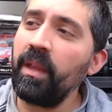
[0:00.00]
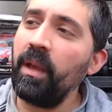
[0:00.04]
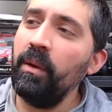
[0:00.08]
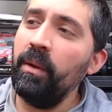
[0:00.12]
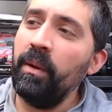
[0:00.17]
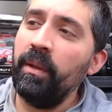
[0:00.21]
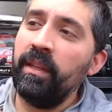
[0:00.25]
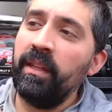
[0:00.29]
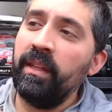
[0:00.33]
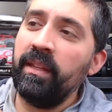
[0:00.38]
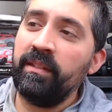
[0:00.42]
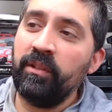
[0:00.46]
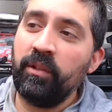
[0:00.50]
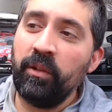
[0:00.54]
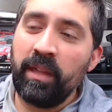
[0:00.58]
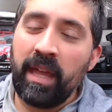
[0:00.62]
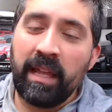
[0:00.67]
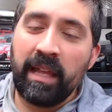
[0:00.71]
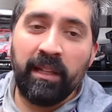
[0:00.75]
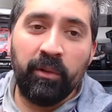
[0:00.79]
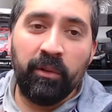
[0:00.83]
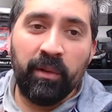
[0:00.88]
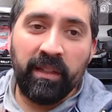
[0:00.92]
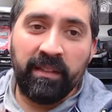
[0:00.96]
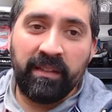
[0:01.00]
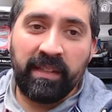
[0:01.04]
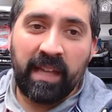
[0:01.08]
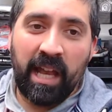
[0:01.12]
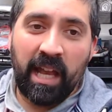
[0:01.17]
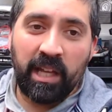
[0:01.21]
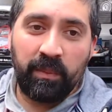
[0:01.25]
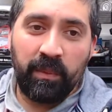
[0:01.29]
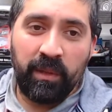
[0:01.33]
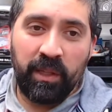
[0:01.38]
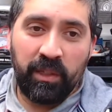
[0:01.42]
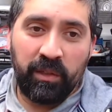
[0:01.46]
and there's got that little
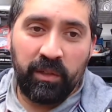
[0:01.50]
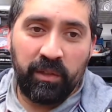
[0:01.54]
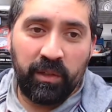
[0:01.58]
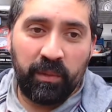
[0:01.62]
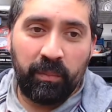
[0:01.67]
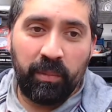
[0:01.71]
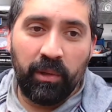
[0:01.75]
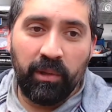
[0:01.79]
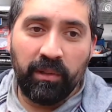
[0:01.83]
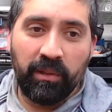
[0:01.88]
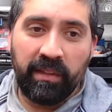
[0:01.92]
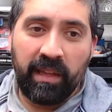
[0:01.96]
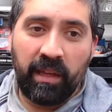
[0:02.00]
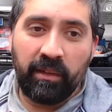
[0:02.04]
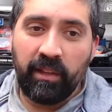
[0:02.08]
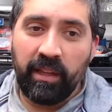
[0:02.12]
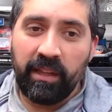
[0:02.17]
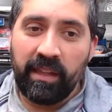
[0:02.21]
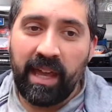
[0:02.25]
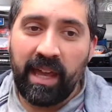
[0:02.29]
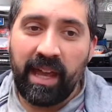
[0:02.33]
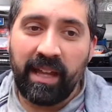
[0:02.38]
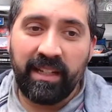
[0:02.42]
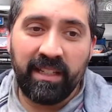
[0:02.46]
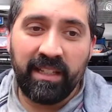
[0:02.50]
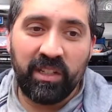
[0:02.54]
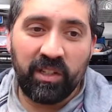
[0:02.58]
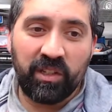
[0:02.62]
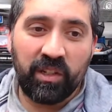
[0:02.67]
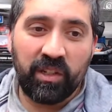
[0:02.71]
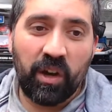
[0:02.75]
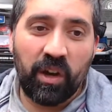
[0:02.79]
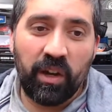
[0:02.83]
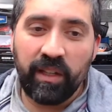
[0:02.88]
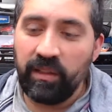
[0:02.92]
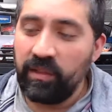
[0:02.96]
attachment that you just pull down like that, and it
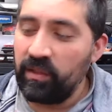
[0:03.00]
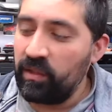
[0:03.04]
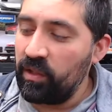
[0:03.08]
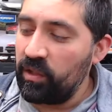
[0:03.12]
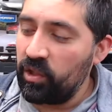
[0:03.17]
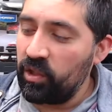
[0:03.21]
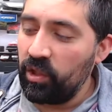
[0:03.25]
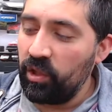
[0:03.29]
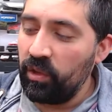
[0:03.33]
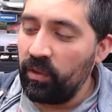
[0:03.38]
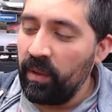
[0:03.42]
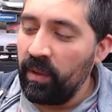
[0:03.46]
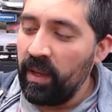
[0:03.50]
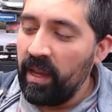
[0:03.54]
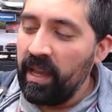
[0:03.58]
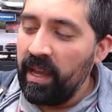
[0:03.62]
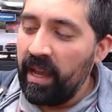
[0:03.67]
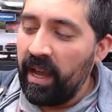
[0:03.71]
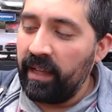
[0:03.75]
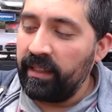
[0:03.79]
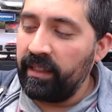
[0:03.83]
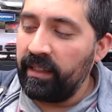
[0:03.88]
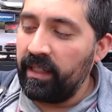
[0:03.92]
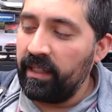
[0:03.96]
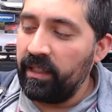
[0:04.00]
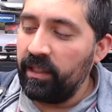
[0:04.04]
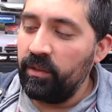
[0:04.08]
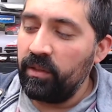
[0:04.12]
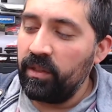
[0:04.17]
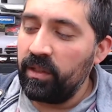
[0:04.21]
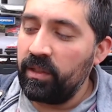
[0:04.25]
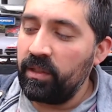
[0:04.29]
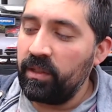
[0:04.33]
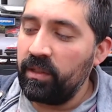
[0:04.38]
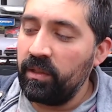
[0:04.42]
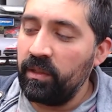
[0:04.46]
just tightens the shoe, and then you
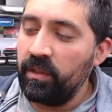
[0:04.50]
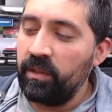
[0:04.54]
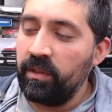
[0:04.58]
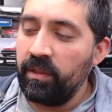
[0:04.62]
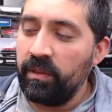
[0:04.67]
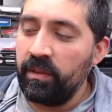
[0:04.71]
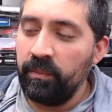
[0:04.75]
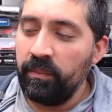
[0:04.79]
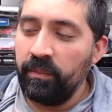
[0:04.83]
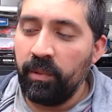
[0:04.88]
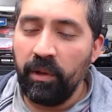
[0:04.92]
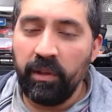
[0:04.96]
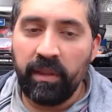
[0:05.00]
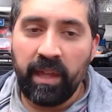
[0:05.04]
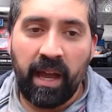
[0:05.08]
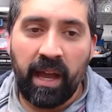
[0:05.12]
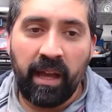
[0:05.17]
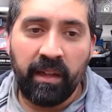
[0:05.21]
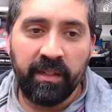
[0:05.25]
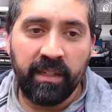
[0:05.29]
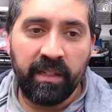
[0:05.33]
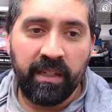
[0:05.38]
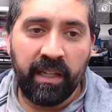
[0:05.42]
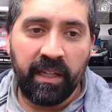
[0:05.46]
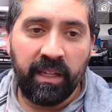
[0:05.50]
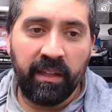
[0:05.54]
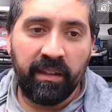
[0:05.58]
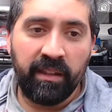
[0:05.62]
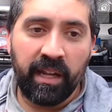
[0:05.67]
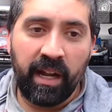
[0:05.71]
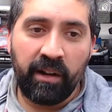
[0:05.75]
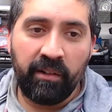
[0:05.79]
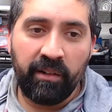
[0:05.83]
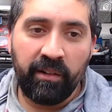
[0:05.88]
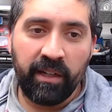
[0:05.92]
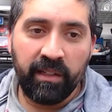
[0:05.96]
just put that underneath
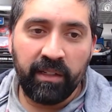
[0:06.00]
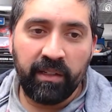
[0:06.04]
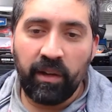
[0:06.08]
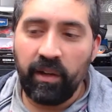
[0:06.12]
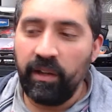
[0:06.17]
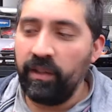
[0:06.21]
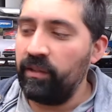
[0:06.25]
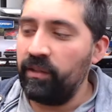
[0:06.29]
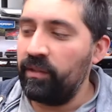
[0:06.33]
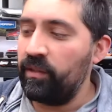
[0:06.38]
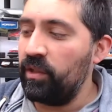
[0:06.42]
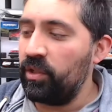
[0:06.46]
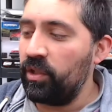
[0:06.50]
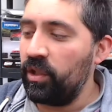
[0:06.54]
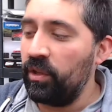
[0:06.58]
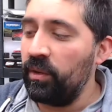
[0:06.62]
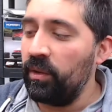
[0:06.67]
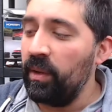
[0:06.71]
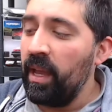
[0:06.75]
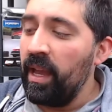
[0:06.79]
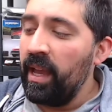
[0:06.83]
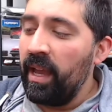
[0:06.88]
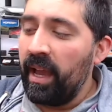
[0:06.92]
there and it tightens the shoe,